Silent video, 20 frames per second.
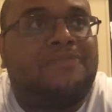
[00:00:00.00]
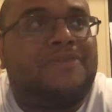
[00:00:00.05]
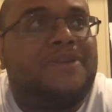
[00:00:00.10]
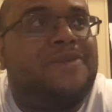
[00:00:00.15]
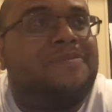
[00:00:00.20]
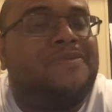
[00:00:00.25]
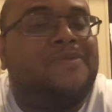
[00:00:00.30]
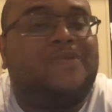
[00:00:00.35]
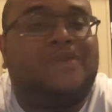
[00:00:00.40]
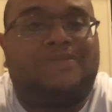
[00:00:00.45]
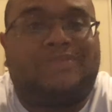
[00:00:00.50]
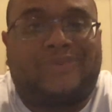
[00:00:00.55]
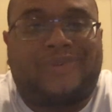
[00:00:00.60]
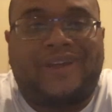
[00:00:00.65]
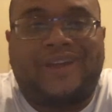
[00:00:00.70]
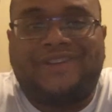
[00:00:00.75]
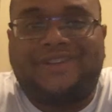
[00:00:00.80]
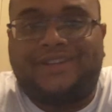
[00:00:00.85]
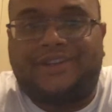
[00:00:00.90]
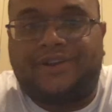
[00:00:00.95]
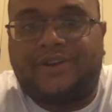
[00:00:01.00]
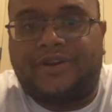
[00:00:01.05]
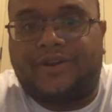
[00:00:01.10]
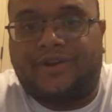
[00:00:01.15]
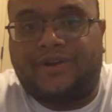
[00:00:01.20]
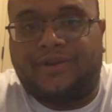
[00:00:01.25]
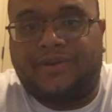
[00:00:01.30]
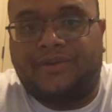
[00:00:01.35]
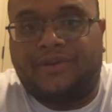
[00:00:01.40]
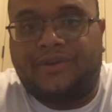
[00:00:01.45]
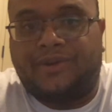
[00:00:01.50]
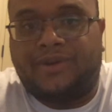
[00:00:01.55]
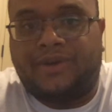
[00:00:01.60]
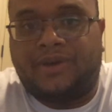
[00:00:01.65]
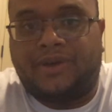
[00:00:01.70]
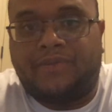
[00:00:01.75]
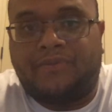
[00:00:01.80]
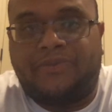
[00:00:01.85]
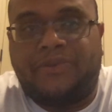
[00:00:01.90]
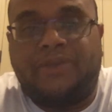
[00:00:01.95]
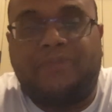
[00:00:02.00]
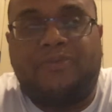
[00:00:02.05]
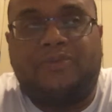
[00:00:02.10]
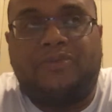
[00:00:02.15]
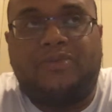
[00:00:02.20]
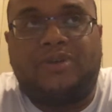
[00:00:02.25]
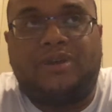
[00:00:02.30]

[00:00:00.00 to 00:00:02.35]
people were praising her. People